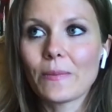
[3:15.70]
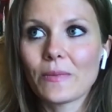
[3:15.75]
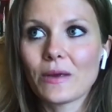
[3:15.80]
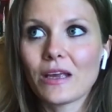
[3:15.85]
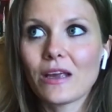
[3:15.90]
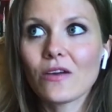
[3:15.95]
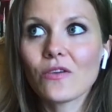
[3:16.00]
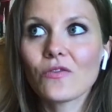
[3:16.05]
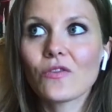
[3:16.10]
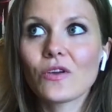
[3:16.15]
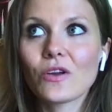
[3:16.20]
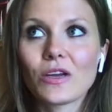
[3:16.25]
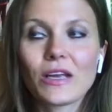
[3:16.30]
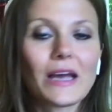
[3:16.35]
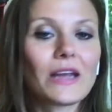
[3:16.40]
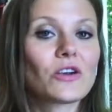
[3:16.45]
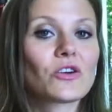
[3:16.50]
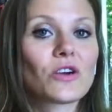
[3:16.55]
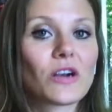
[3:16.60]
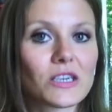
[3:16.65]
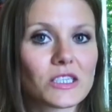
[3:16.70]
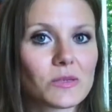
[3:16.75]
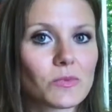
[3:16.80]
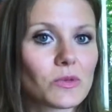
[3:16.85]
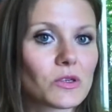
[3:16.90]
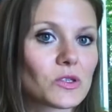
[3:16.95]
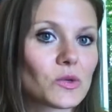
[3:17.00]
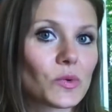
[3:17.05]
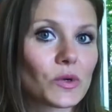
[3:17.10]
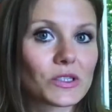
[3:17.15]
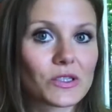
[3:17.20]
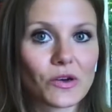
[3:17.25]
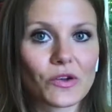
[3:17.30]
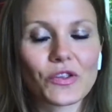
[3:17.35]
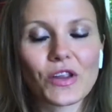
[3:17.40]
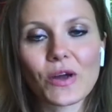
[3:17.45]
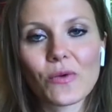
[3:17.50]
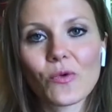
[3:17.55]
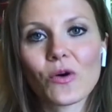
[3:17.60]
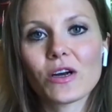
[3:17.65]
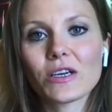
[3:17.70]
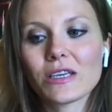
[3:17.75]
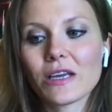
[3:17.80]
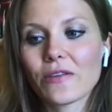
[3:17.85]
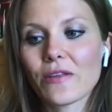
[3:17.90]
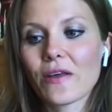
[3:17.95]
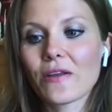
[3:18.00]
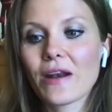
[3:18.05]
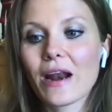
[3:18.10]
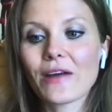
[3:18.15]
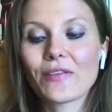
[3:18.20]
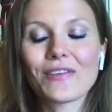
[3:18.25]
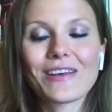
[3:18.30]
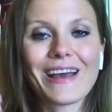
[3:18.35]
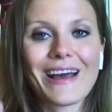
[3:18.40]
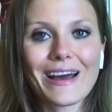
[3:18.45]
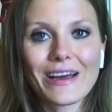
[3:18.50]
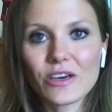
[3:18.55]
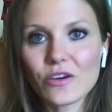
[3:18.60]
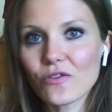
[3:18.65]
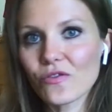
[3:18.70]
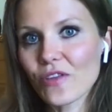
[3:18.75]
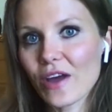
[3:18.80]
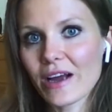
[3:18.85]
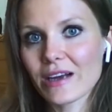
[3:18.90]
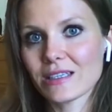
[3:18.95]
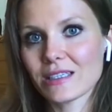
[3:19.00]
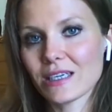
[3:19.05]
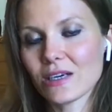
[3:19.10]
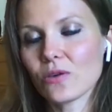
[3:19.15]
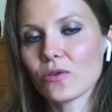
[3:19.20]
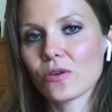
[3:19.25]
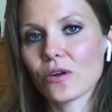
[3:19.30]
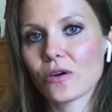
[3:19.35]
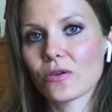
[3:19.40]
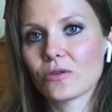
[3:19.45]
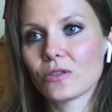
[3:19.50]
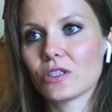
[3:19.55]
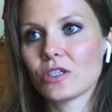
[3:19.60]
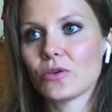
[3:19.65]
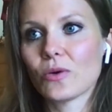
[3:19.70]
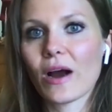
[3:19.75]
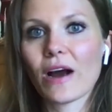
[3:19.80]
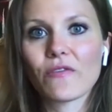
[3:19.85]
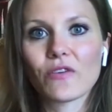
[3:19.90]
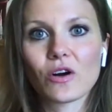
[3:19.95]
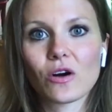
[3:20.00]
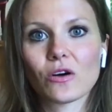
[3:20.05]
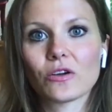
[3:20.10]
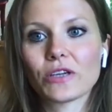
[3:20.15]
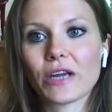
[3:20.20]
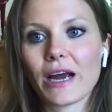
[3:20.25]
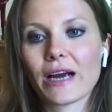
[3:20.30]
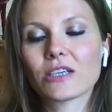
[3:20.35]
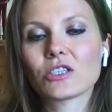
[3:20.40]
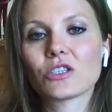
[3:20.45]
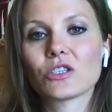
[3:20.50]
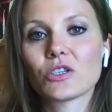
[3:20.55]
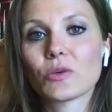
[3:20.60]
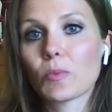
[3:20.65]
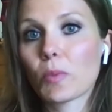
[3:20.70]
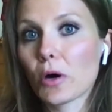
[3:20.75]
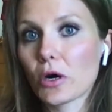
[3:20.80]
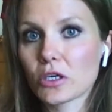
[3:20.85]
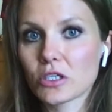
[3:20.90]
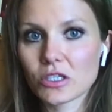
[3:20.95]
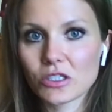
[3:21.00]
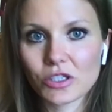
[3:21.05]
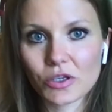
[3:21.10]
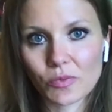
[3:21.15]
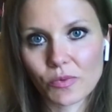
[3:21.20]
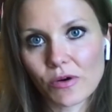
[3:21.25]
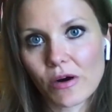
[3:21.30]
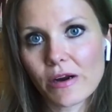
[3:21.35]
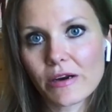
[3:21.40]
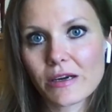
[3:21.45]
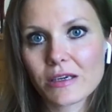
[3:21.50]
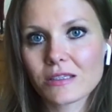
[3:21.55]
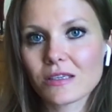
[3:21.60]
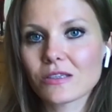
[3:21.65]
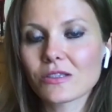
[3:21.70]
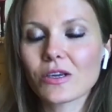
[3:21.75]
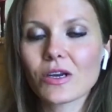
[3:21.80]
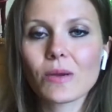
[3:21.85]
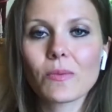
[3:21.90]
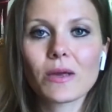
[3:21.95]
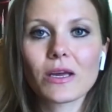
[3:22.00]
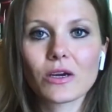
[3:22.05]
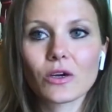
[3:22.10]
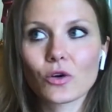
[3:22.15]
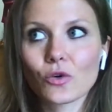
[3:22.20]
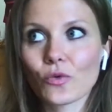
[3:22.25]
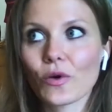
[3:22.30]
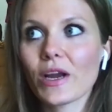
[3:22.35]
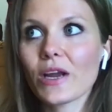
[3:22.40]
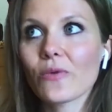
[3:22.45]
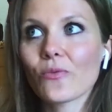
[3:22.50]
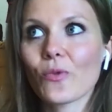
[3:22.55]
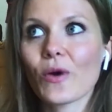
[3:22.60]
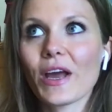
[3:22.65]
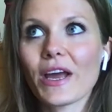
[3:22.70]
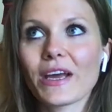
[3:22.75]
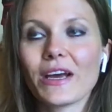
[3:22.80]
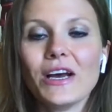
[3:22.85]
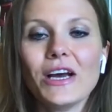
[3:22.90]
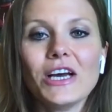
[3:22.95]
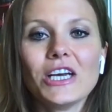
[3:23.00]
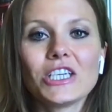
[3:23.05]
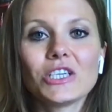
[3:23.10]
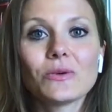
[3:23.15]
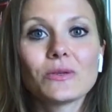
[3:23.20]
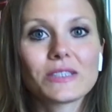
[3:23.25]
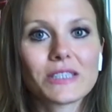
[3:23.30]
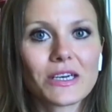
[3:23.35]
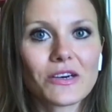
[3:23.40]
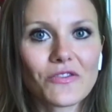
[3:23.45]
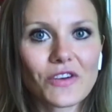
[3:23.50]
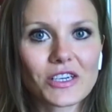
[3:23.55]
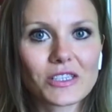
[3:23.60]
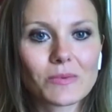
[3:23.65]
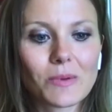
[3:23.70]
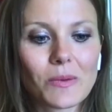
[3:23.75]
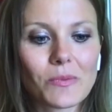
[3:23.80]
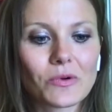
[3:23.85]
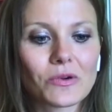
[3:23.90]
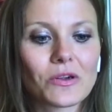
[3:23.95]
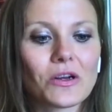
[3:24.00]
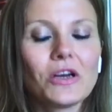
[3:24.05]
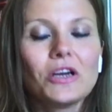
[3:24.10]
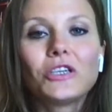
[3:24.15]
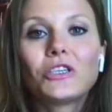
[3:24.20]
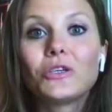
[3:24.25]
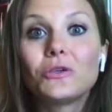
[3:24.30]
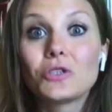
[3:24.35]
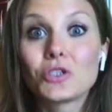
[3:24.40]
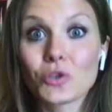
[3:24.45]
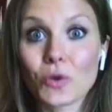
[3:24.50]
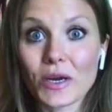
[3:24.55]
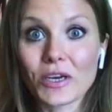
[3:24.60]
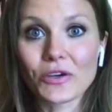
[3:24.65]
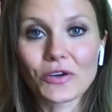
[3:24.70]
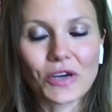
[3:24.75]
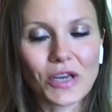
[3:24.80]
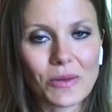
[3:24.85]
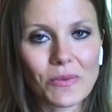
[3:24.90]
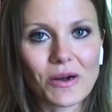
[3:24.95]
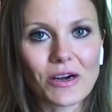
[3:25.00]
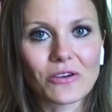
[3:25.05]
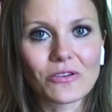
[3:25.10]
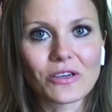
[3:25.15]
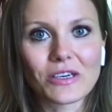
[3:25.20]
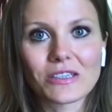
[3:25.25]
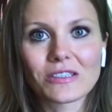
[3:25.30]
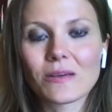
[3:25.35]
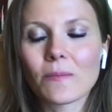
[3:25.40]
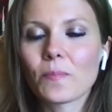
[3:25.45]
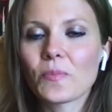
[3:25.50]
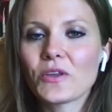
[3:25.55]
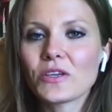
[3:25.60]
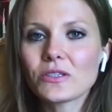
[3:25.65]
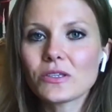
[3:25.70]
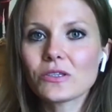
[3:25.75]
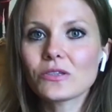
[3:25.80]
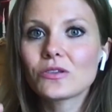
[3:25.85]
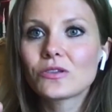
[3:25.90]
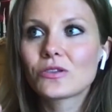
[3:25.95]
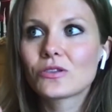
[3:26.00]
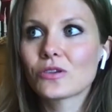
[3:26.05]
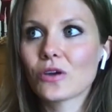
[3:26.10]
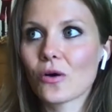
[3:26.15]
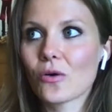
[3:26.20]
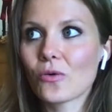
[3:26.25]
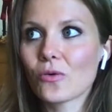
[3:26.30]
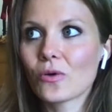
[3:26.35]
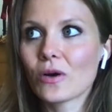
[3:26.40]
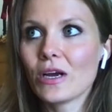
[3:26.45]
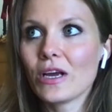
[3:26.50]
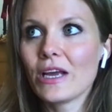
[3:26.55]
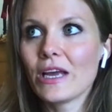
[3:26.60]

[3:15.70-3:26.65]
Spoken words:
get your customers the result they want, and then at the end of that download to have a call to action to purchase your product is going to be a great way to incentivize people to join your email list. This is so